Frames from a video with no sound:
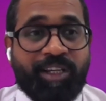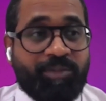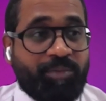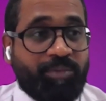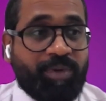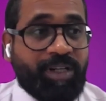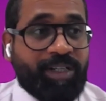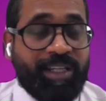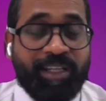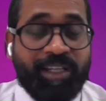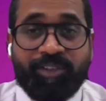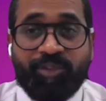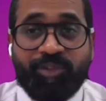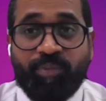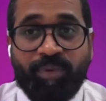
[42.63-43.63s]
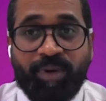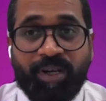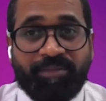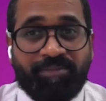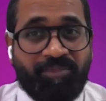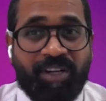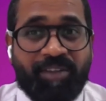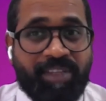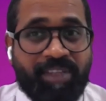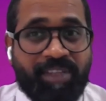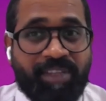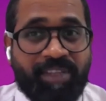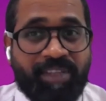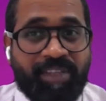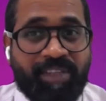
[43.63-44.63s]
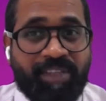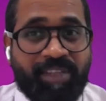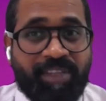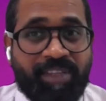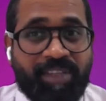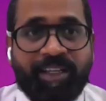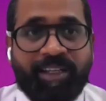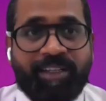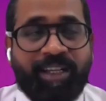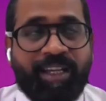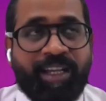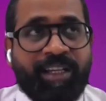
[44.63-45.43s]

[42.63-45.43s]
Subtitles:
working to one of the airlines in India.